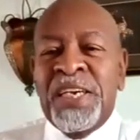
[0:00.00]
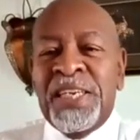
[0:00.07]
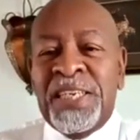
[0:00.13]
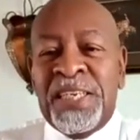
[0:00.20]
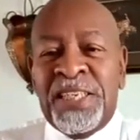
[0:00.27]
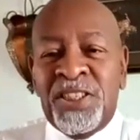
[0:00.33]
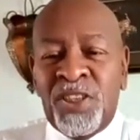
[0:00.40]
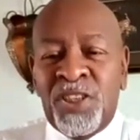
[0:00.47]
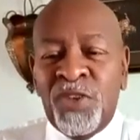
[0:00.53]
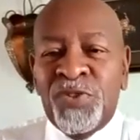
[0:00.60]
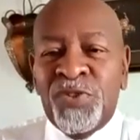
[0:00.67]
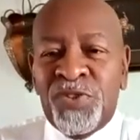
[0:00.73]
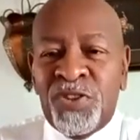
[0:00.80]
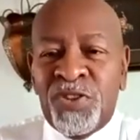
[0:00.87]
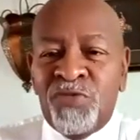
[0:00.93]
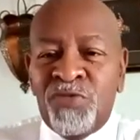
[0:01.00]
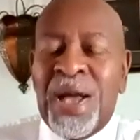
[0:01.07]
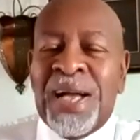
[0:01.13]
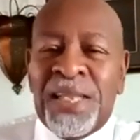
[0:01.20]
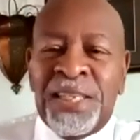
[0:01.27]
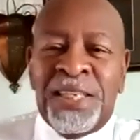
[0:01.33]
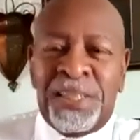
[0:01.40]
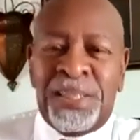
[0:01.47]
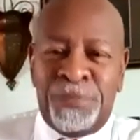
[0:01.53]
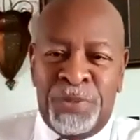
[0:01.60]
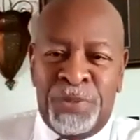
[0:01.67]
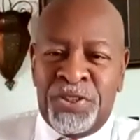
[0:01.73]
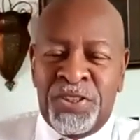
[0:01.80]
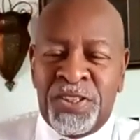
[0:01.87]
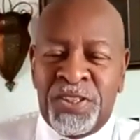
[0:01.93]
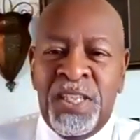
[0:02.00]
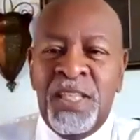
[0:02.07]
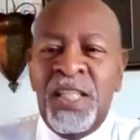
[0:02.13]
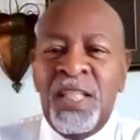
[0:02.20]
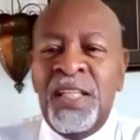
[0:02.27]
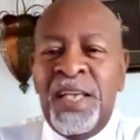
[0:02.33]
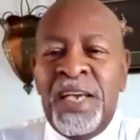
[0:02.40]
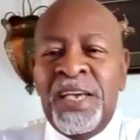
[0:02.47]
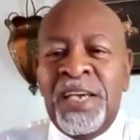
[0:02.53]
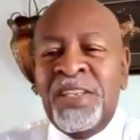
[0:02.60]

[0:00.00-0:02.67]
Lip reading: he chose the dry cleaning business, and